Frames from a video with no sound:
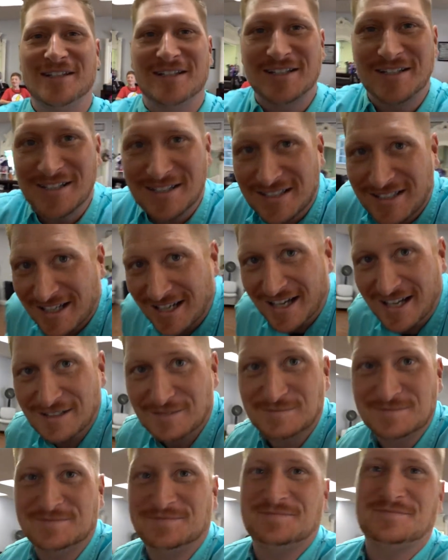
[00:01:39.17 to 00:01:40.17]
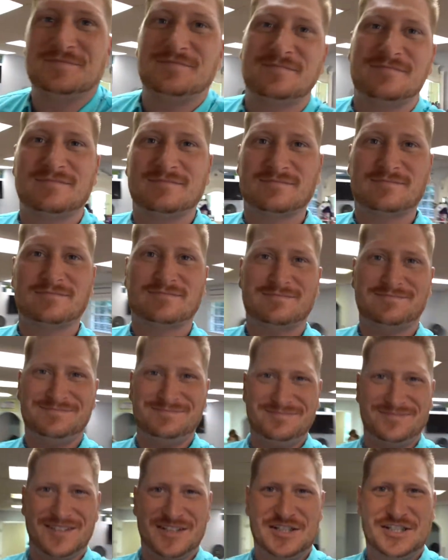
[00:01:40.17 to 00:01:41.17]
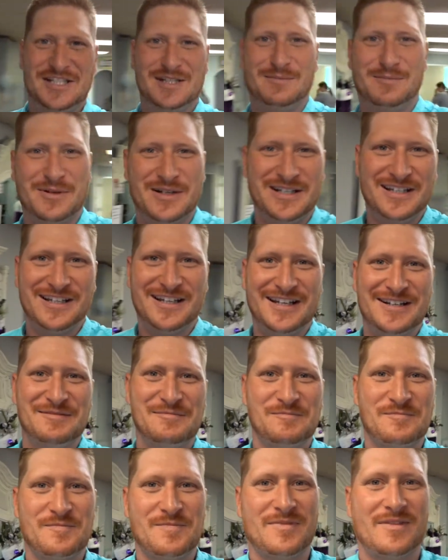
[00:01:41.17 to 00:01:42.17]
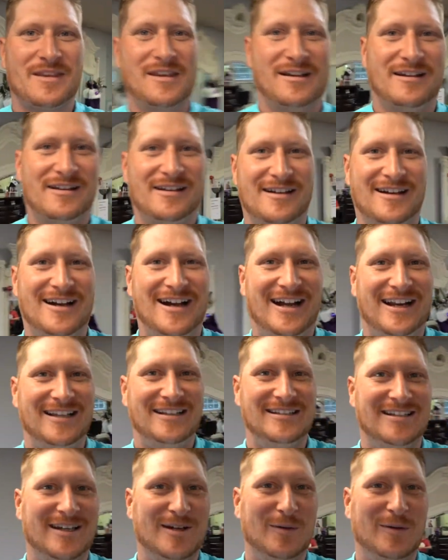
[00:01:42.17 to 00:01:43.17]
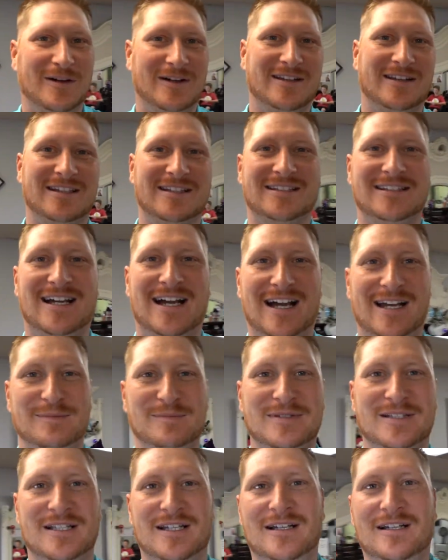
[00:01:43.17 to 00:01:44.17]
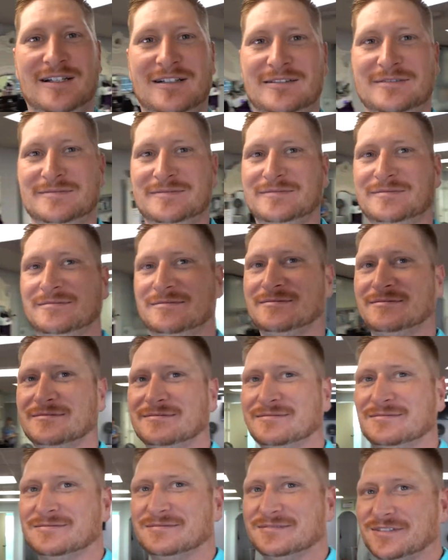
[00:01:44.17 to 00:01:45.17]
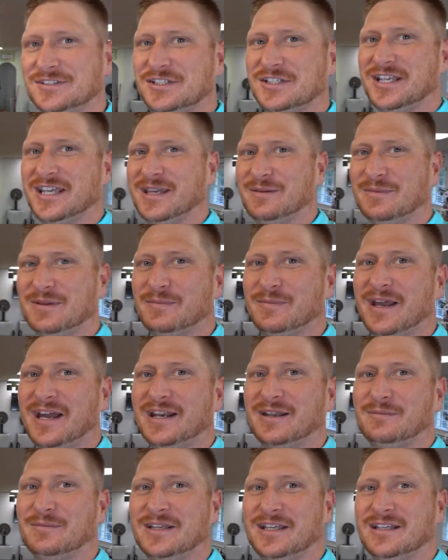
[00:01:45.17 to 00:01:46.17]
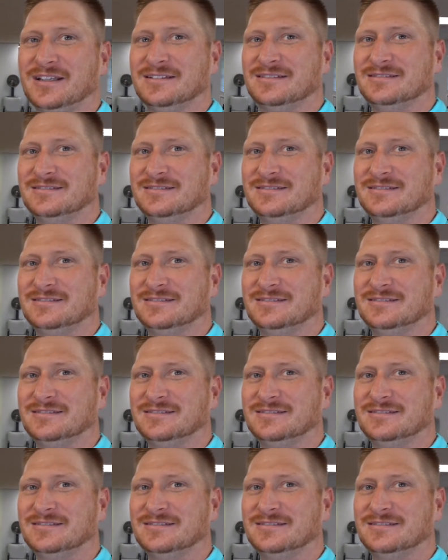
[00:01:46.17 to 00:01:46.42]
Good cut. She did pretty good. I didn't say a word this time, so she can't be mad at me.